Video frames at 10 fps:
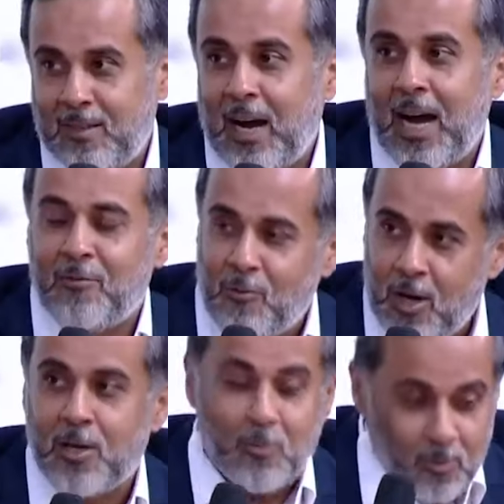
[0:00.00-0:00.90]
I
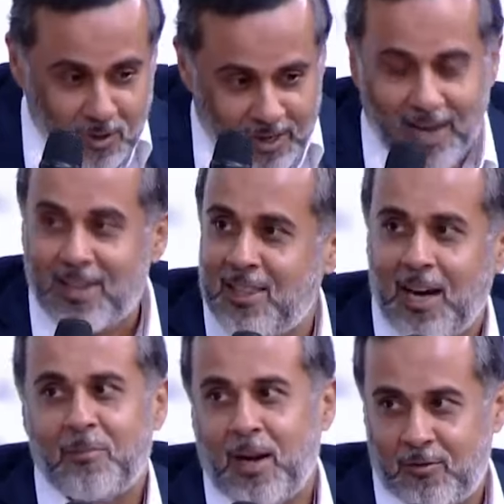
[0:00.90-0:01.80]
want to get
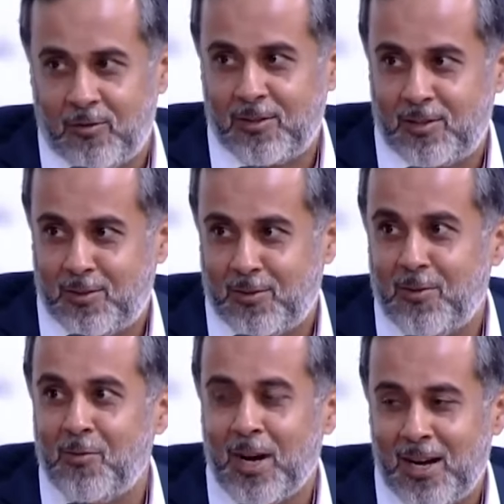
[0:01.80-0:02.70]
that breakfast
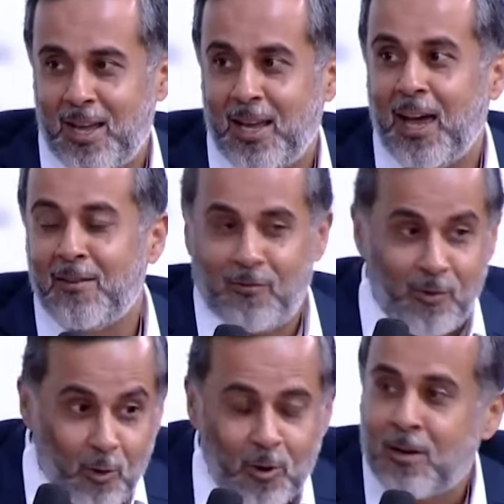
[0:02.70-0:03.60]
one day and
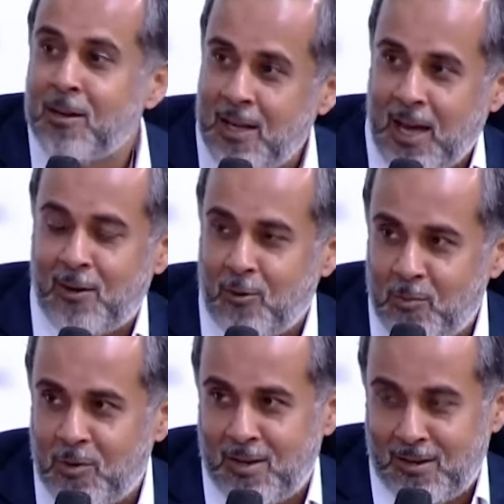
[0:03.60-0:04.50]
float and
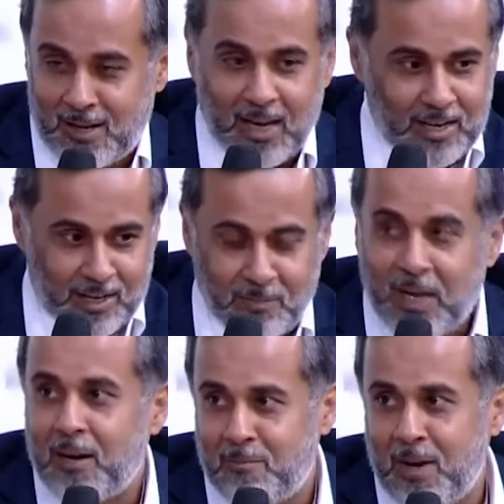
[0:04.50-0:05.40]
open and
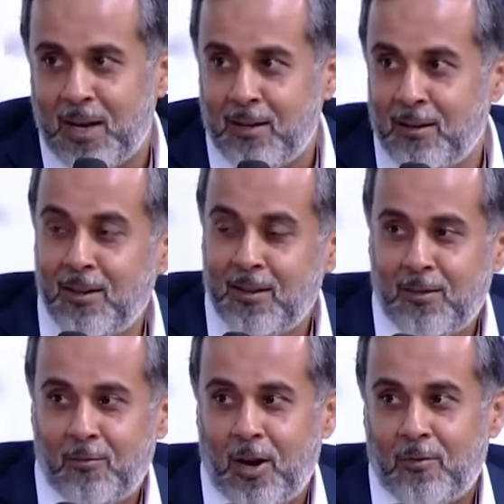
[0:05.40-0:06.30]
pick up my
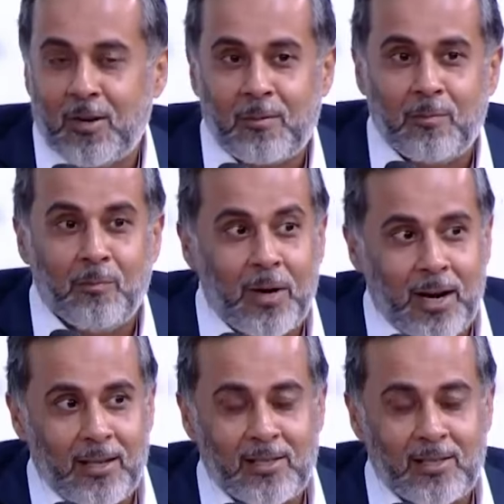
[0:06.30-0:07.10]
whatever, bread